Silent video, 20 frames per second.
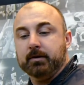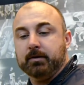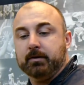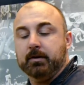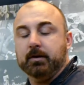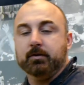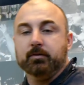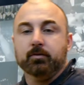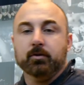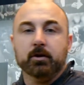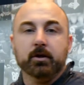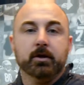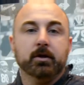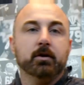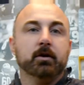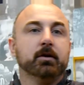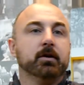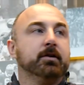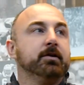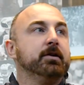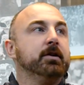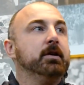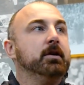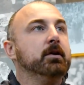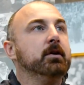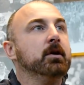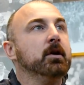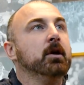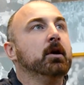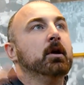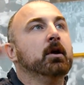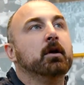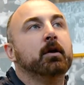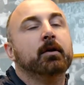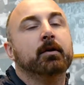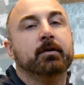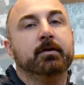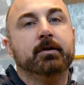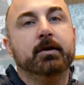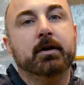it's really good to
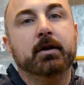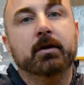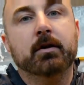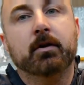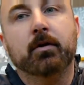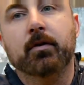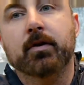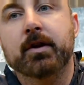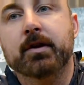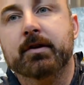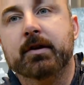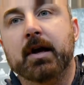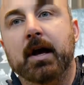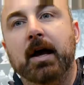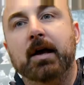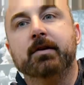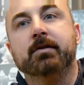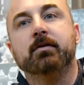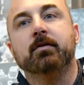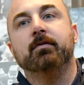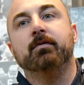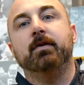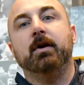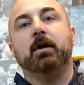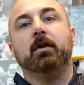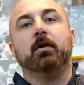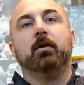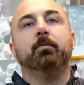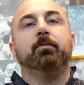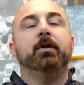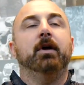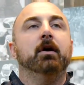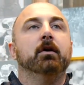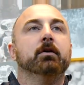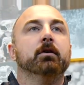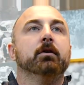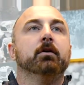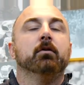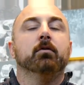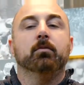see, you know, these guys develop
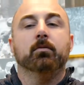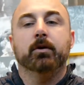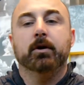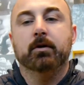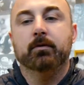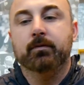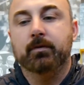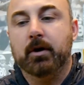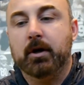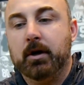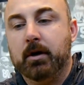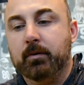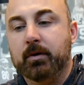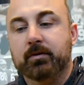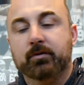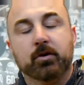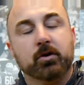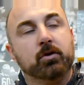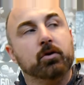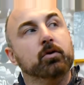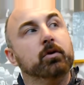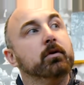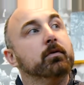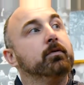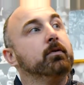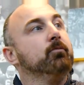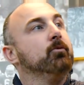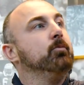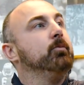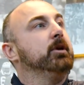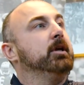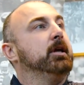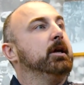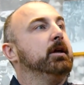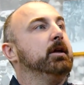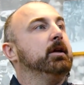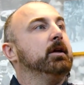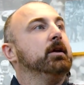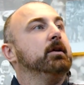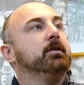that, you know, we've recruited from the
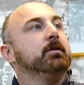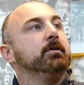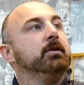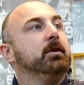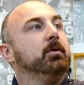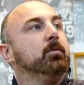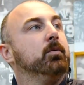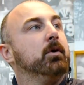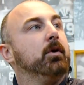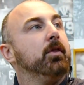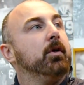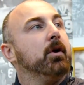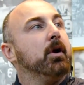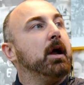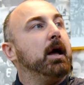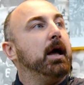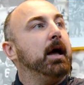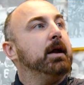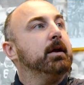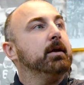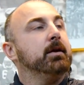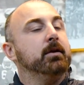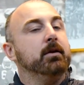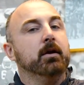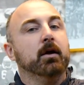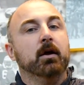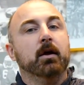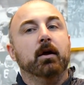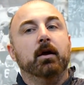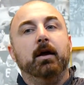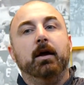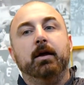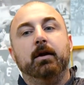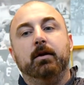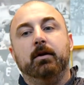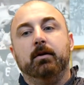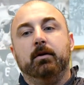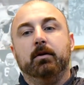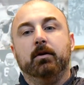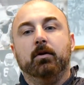beginning and see where they're at and
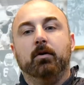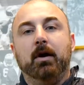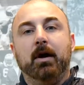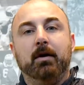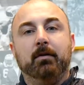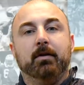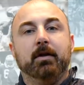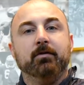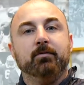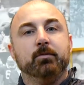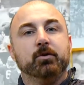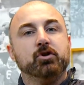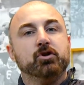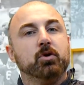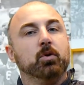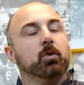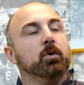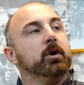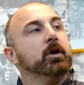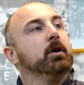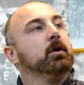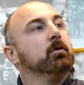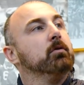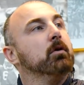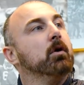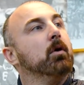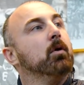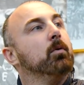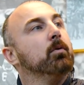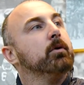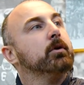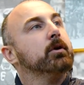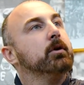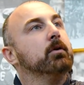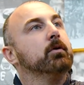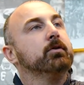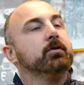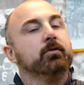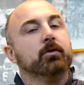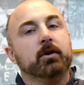you know, how they've matured and grown. You
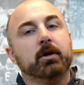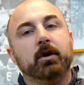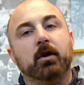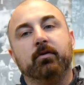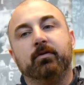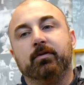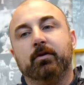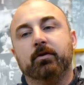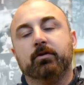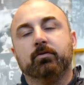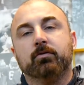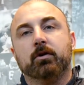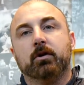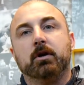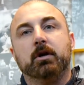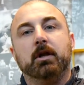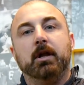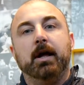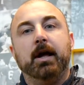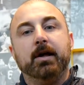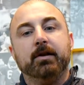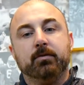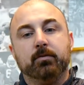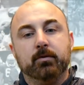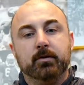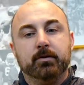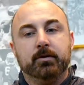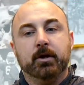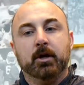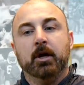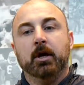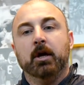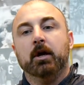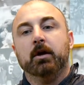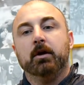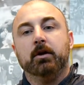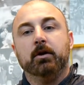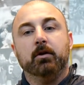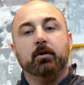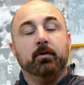know, it's really our first real class with,
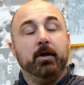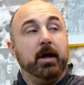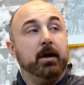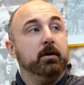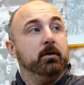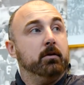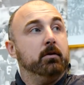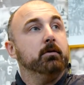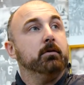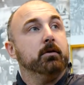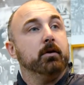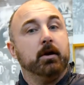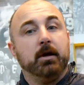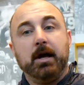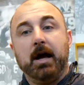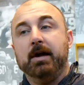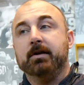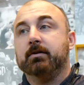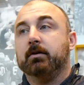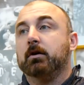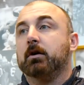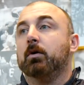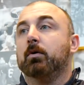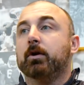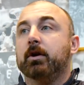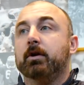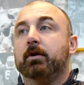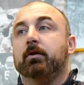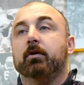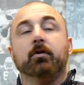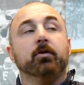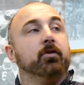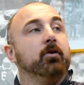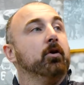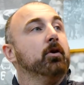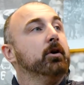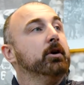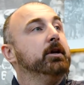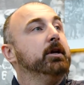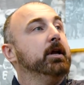you know, that the guys that are going into their
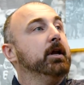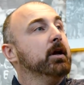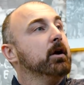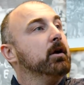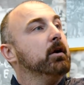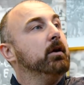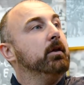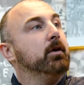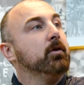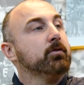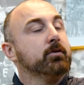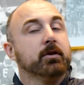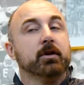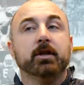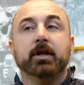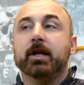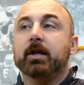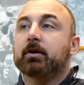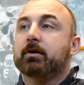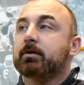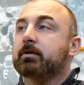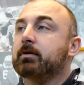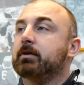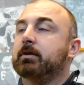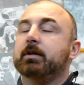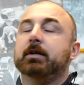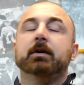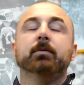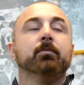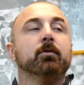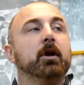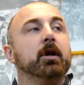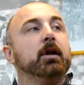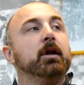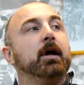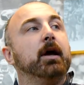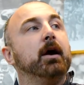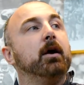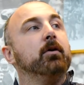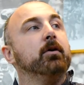third year, and those are the leaders of the team right
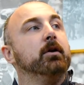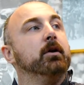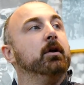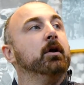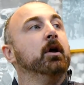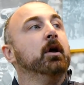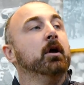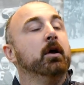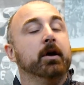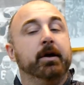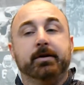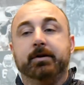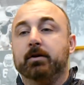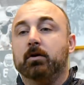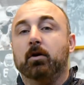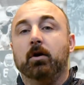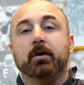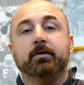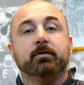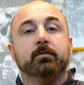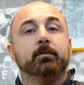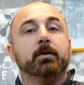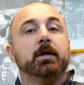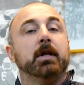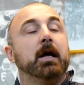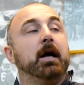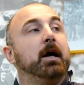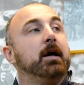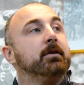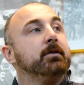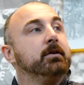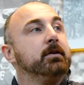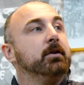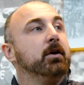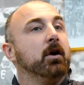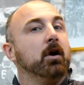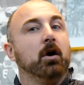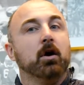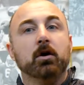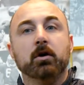now, and it's an awesome class, and
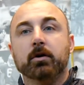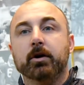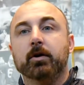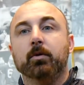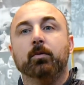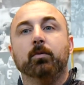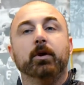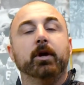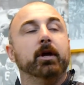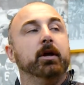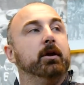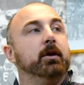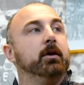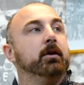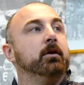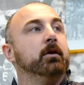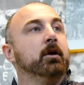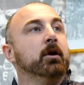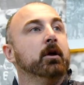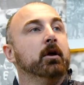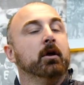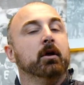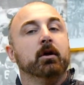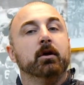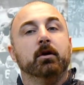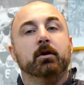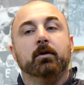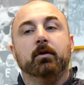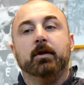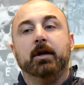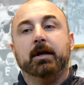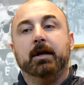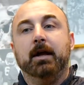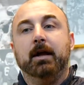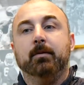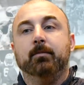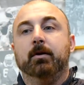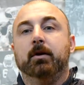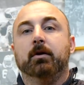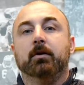they're hungry to win, and, you know, they
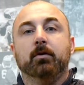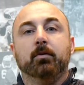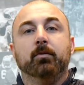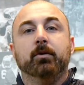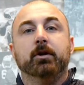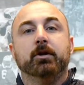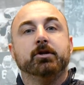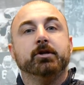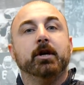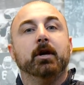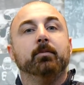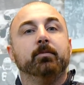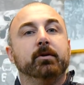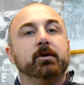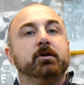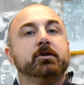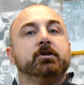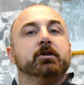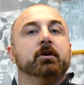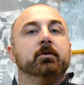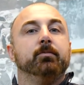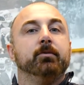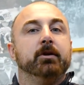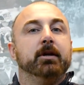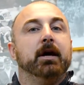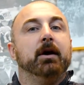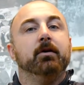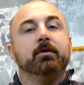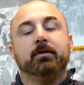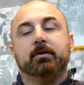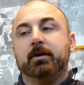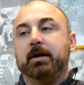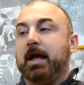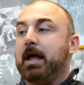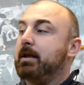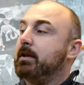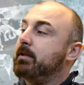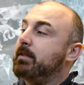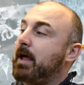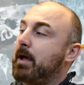came here to win a championship, and now it's
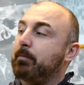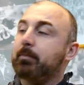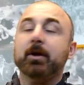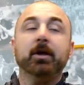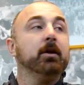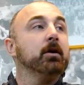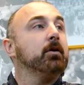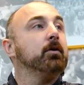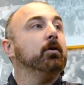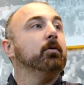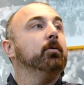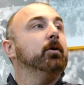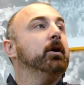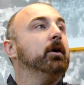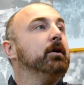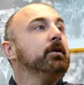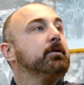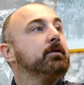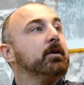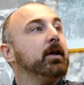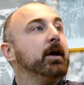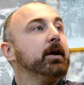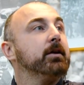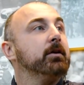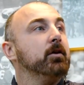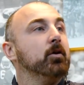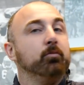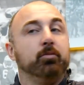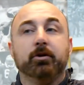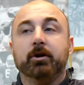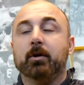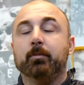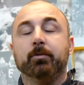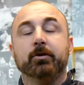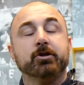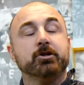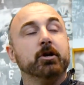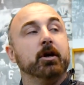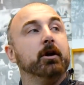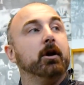getting to that pinnacle where it's like, you know, put up
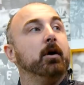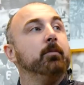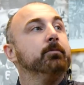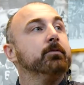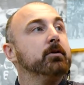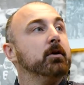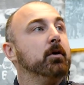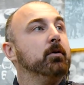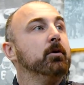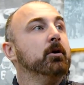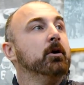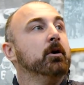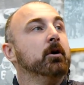or shut up. So,